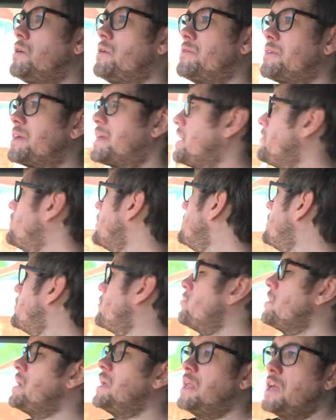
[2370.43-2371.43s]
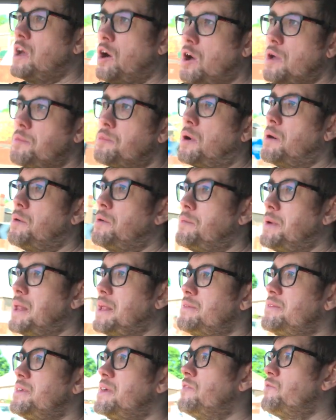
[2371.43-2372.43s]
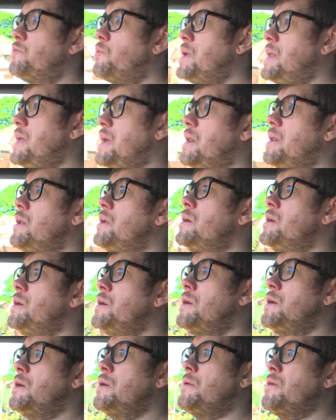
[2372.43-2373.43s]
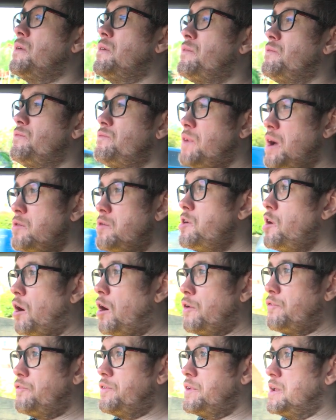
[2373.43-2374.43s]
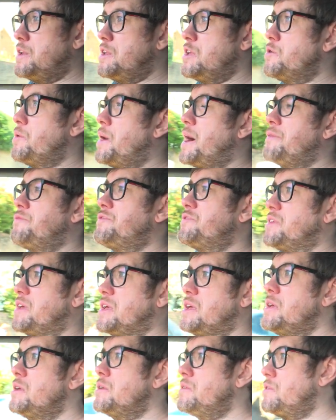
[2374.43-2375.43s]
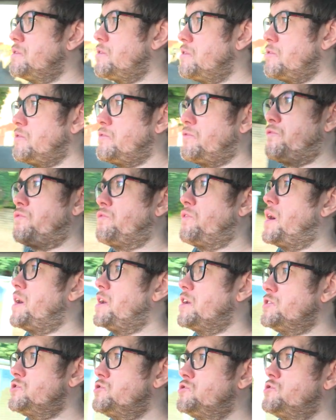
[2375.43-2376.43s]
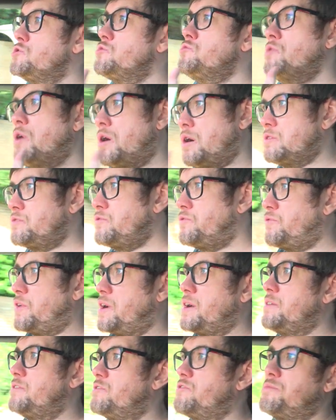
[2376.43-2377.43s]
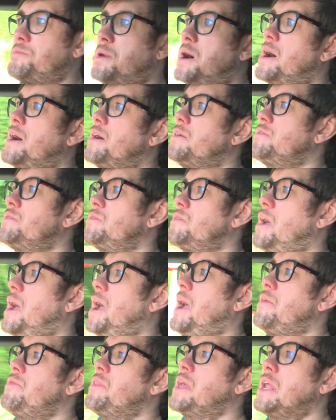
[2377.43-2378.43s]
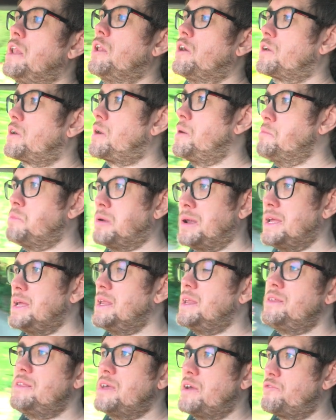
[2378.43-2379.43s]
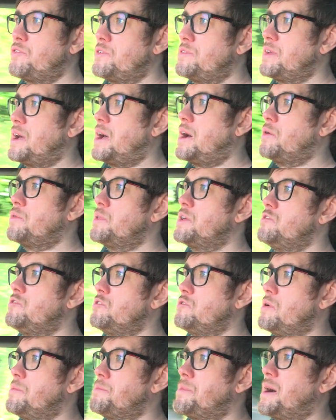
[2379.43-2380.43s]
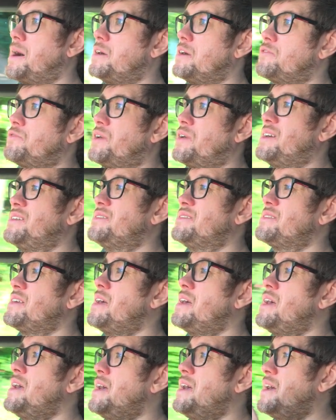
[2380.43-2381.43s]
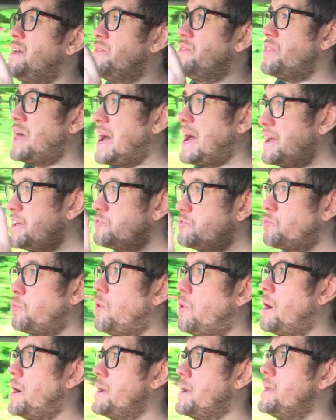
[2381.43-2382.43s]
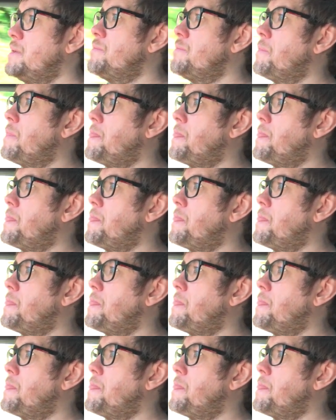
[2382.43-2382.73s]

to give them a really high probability of winning. Very often in UFC, fighters do not fight smart and they look completely different to how they do in past fights. And that is why